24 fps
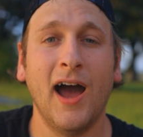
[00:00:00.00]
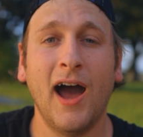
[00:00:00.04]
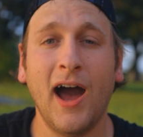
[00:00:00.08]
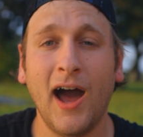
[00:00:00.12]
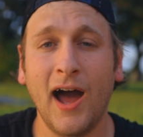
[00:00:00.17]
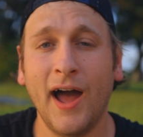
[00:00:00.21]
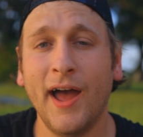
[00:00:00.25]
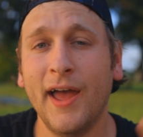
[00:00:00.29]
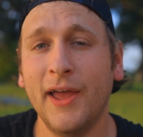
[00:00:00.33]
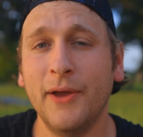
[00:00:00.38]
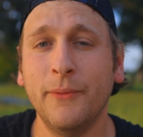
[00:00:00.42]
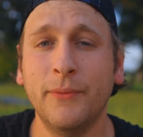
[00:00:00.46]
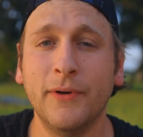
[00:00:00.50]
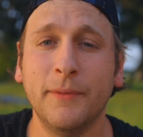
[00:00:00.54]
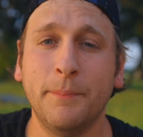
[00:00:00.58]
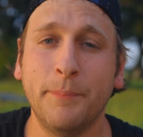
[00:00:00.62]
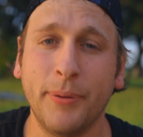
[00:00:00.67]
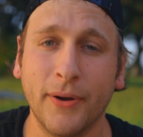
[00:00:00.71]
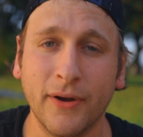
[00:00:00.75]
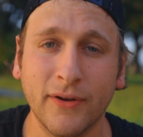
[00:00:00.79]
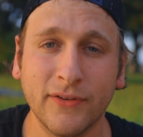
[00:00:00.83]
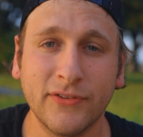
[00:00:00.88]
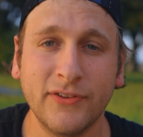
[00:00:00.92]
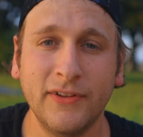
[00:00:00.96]
I would
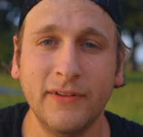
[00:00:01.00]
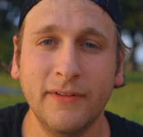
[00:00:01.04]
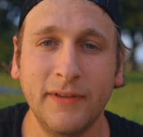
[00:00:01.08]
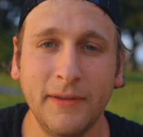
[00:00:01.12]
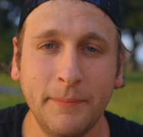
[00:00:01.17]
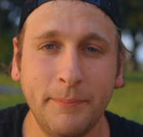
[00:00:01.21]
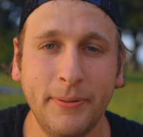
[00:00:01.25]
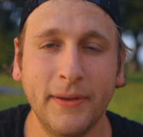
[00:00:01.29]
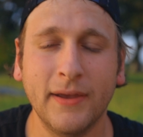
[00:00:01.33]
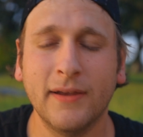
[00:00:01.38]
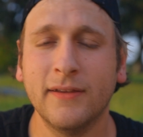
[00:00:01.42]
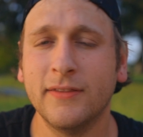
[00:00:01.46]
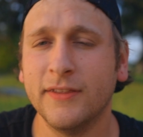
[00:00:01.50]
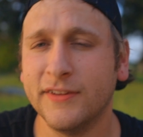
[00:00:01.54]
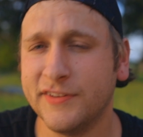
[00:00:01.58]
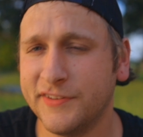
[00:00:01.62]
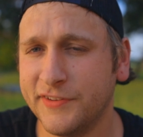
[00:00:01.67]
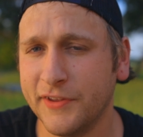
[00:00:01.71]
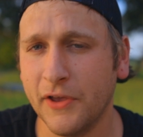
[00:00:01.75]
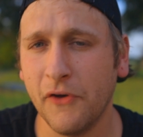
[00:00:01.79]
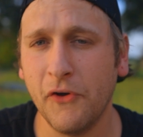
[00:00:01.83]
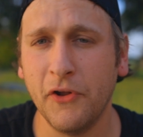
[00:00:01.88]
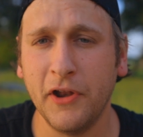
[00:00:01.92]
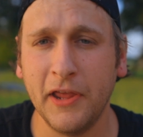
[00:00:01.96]
personally pick the
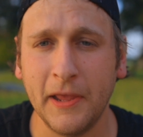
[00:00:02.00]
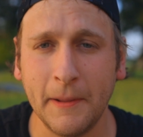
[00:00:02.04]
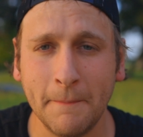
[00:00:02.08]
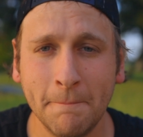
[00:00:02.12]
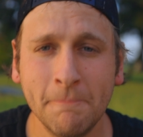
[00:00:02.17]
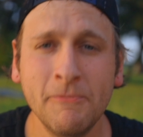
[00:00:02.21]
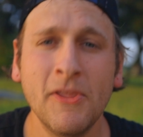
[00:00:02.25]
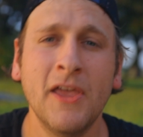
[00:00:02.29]
Sony.